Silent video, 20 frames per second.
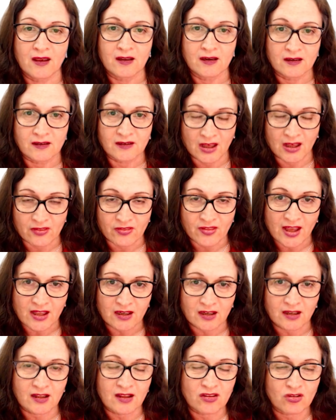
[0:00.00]
Now that
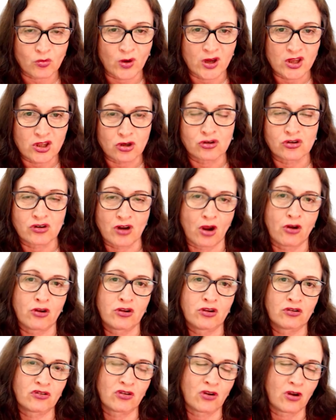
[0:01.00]
is when you know
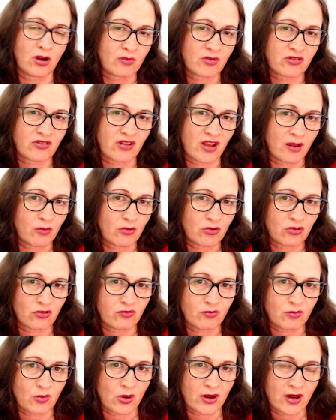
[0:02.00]
your times tables off
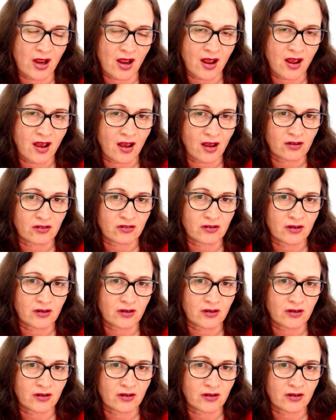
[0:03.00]
by heart,